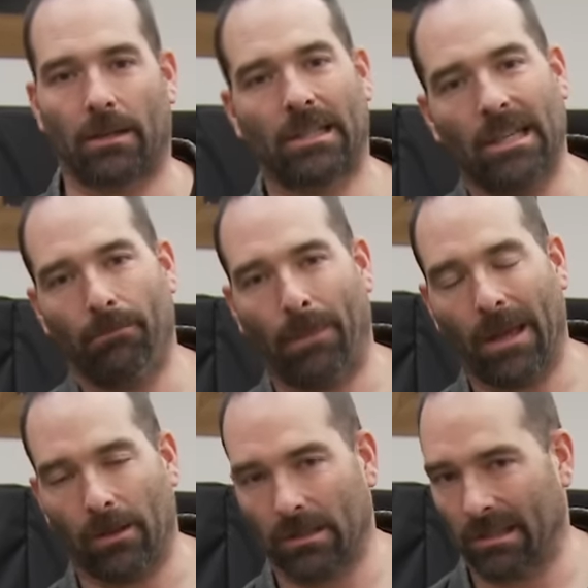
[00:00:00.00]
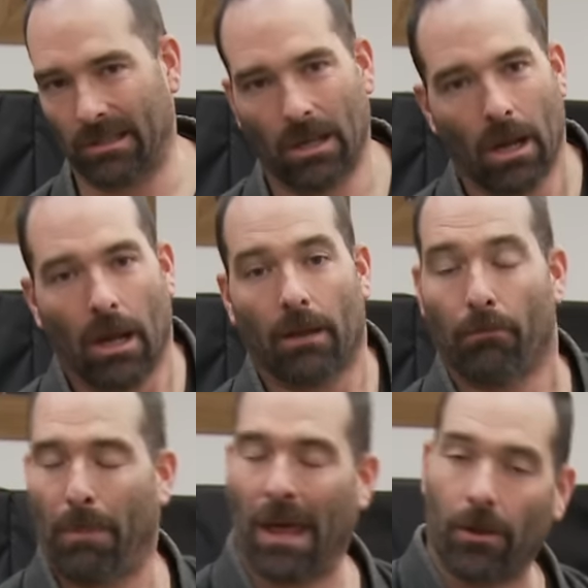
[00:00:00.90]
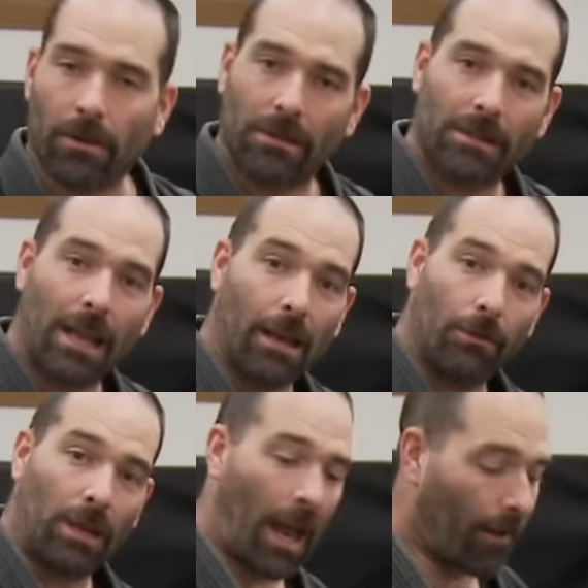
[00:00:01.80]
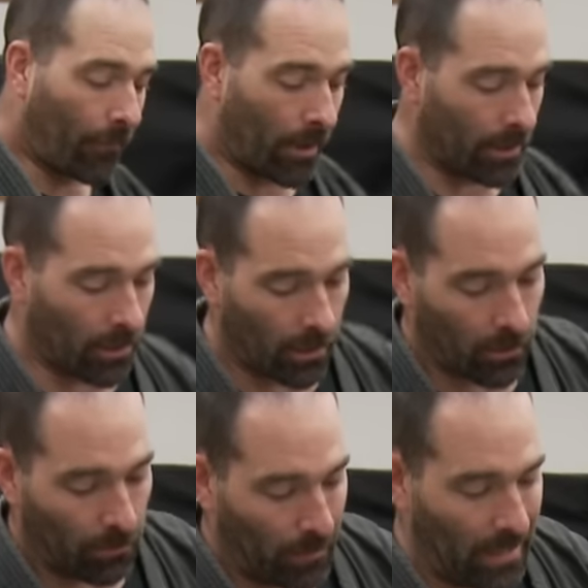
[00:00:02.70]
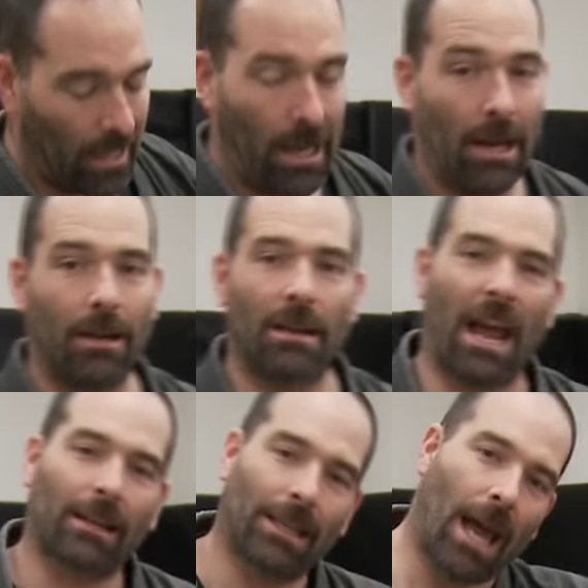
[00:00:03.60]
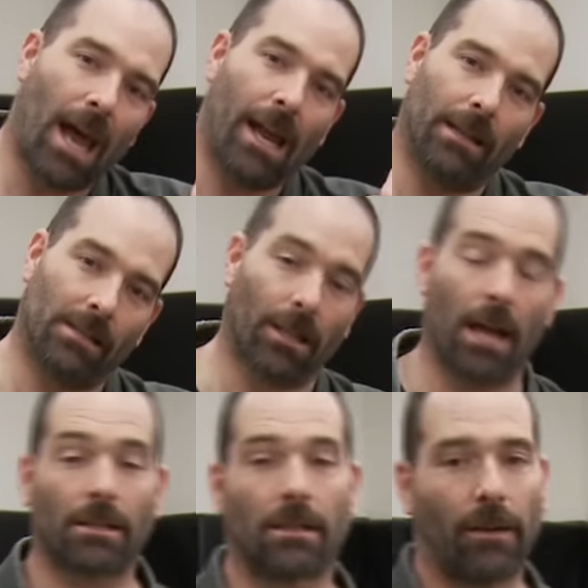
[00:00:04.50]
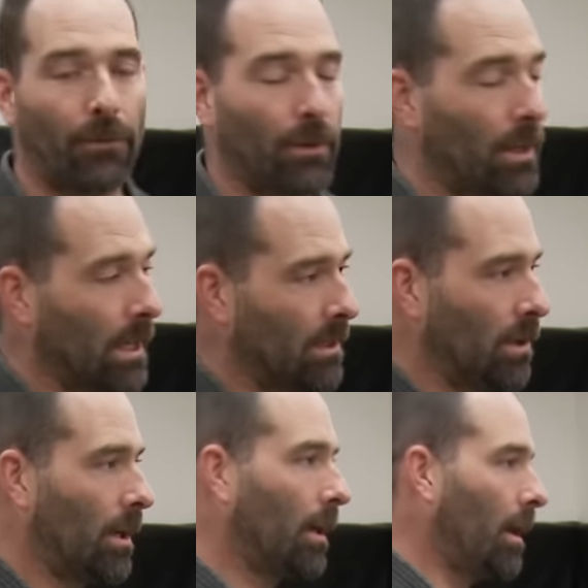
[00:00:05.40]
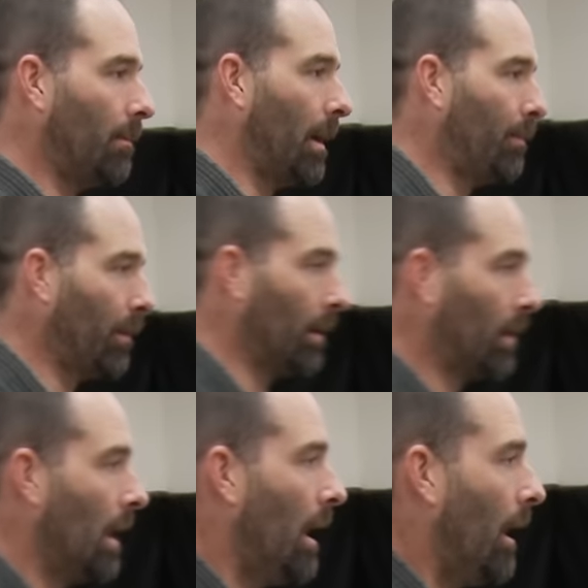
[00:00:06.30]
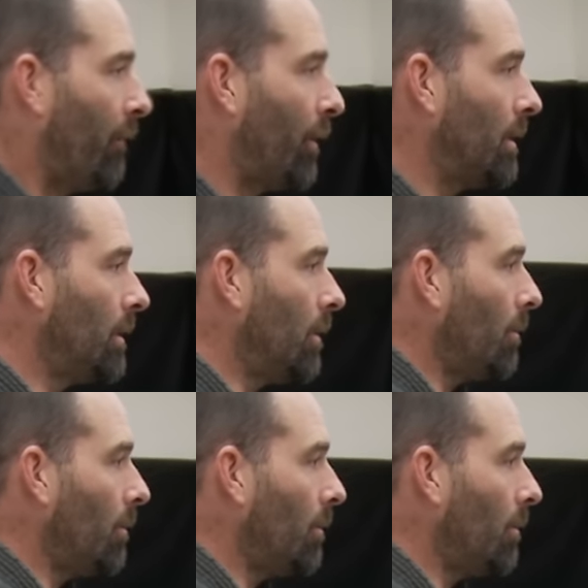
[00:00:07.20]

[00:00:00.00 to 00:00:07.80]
Seat belts, belts that you tab on your own being, neckties, lots of different things you can come up with. If we do